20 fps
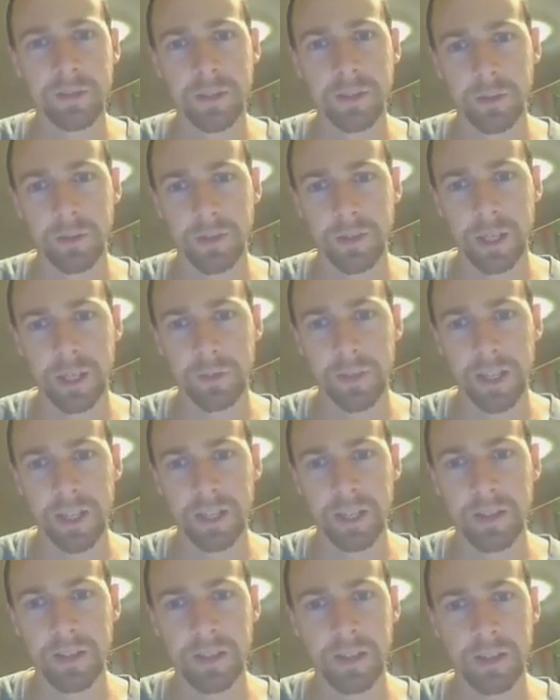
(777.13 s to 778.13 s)
so it's kind of like
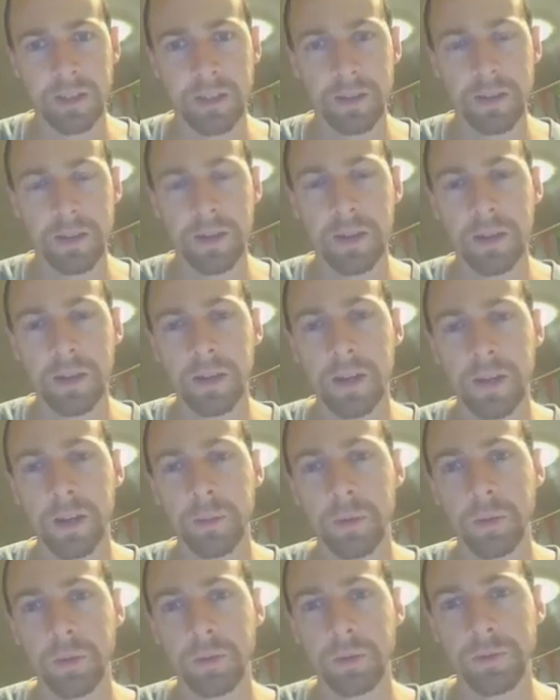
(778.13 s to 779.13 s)

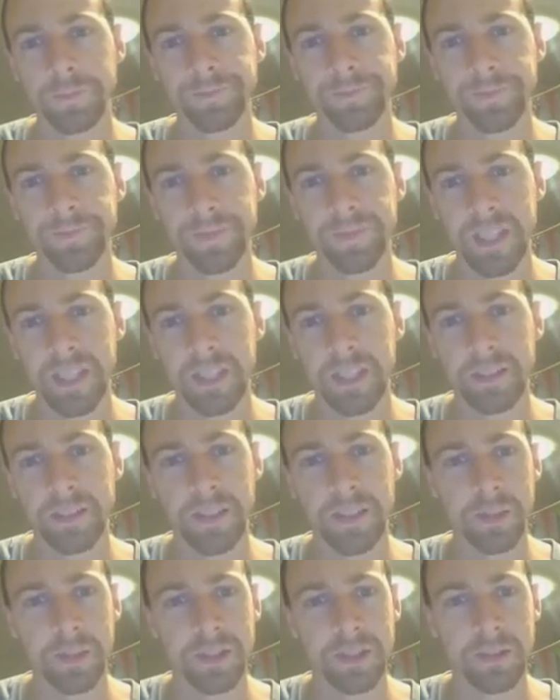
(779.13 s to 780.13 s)
can't
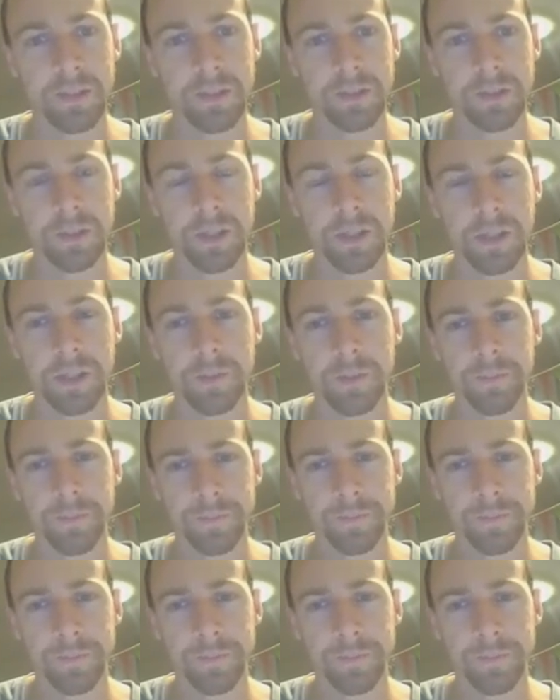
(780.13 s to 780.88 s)
see it because of the tree.